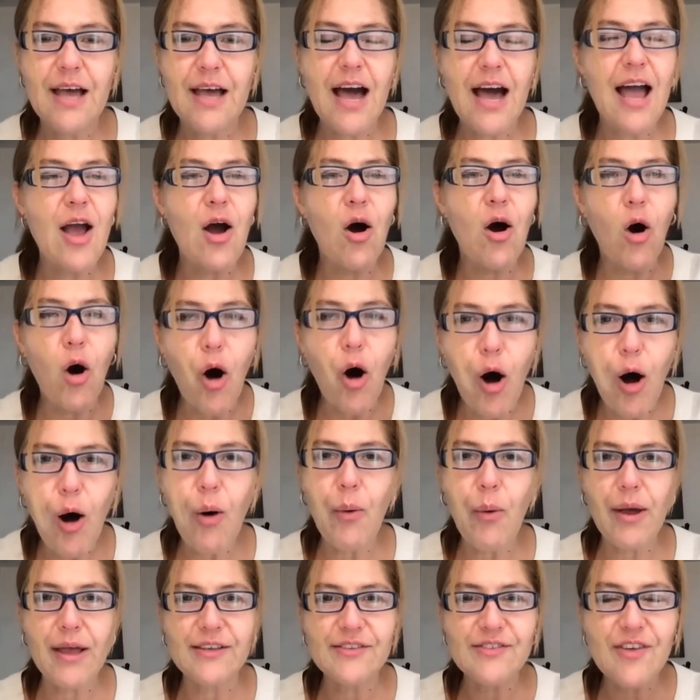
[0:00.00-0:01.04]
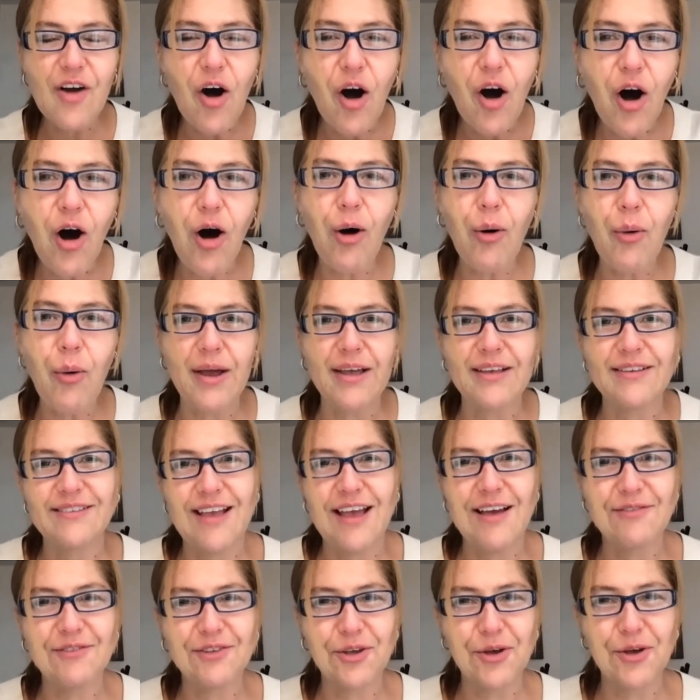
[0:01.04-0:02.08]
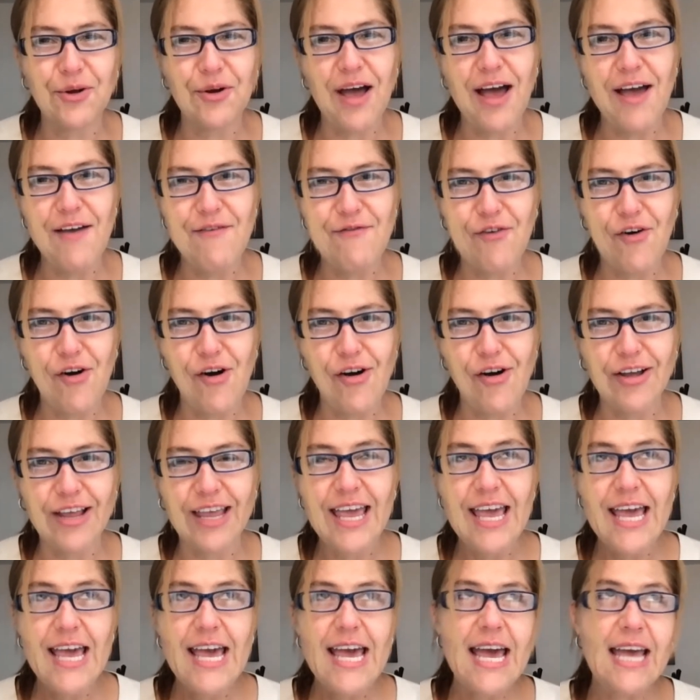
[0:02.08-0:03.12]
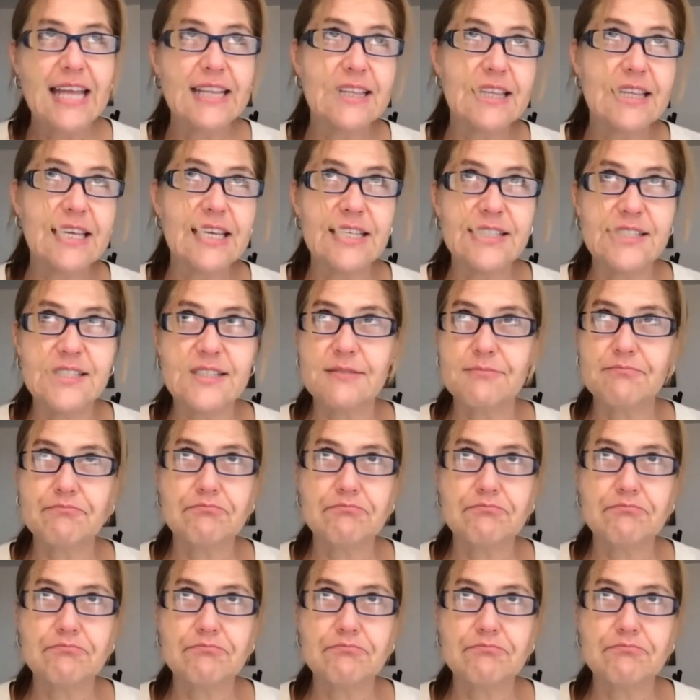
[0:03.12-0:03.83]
I always have to go to Hy Vong at least